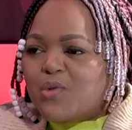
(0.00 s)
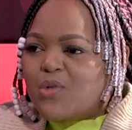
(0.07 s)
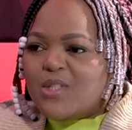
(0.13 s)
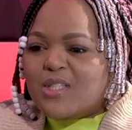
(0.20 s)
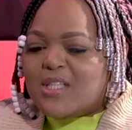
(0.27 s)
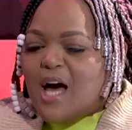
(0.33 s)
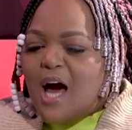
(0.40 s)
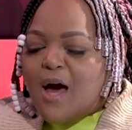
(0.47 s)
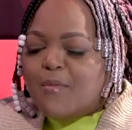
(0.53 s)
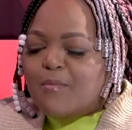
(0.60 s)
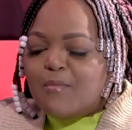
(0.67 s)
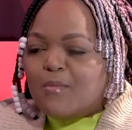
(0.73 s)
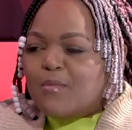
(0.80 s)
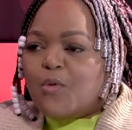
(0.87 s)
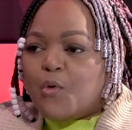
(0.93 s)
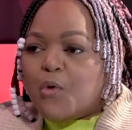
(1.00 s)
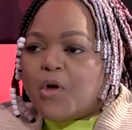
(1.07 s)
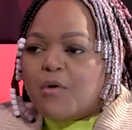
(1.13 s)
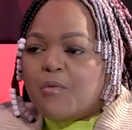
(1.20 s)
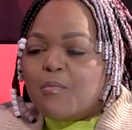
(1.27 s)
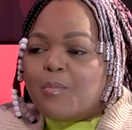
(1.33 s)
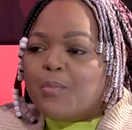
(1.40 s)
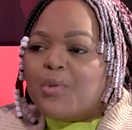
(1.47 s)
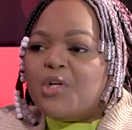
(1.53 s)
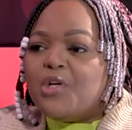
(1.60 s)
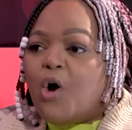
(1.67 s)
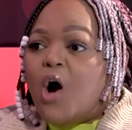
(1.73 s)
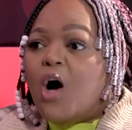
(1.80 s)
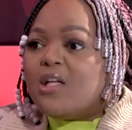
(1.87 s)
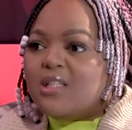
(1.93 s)
because I'm going
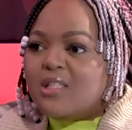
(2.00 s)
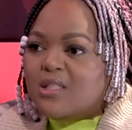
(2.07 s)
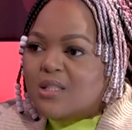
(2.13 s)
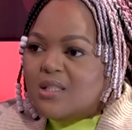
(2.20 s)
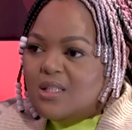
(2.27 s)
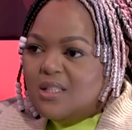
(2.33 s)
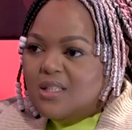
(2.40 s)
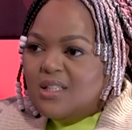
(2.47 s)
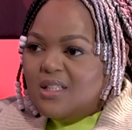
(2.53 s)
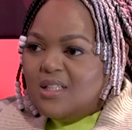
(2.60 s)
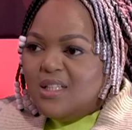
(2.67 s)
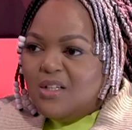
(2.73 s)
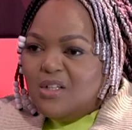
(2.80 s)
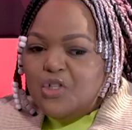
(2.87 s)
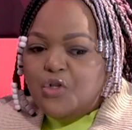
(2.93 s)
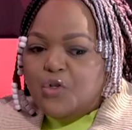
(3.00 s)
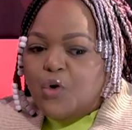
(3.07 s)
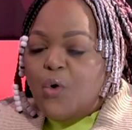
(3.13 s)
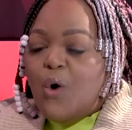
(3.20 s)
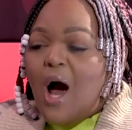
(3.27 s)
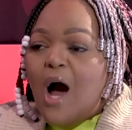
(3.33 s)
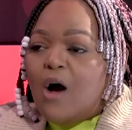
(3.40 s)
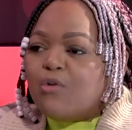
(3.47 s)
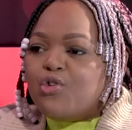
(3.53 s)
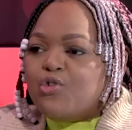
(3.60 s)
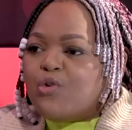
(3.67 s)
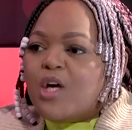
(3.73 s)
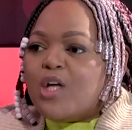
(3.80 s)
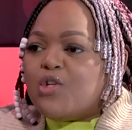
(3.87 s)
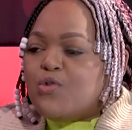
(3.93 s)
beyond, how you
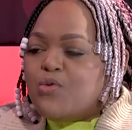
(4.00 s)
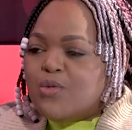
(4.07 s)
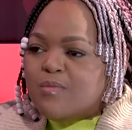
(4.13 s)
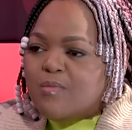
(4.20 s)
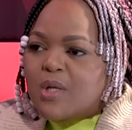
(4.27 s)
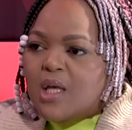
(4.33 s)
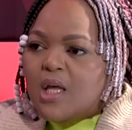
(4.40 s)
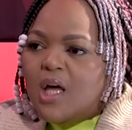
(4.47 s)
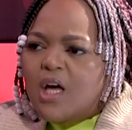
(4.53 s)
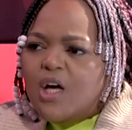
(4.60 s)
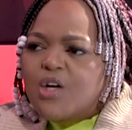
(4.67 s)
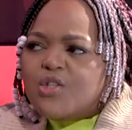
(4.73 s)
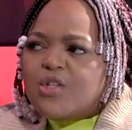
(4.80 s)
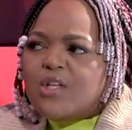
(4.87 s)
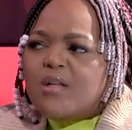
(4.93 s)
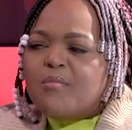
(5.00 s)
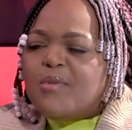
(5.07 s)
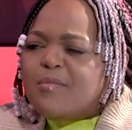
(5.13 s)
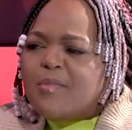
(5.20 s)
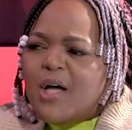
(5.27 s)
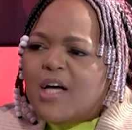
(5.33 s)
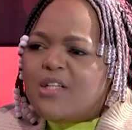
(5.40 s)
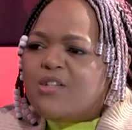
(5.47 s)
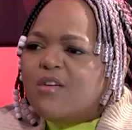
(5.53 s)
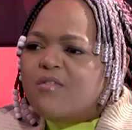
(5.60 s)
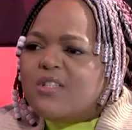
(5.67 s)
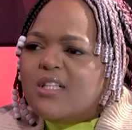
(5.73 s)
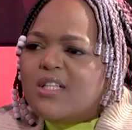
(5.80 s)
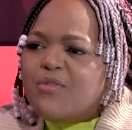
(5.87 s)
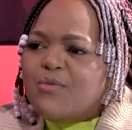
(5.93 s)
can use me. So then people had to
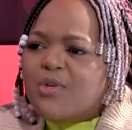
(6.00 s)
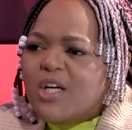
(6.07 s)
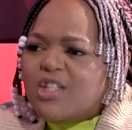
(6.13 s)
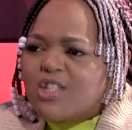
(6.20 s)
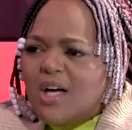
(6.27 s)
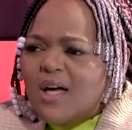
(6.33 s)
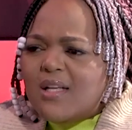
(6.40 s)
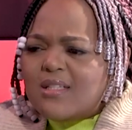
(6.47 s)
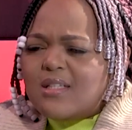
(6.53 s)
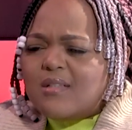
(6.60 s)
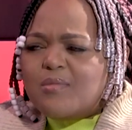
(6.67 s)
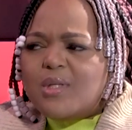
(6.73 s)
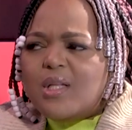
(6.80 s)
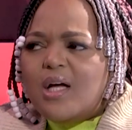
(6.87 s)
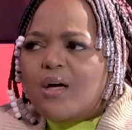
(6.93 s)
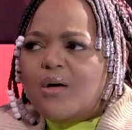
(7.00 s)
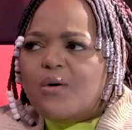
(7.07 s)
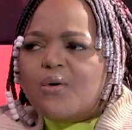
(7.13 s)
obviously readjust and be like,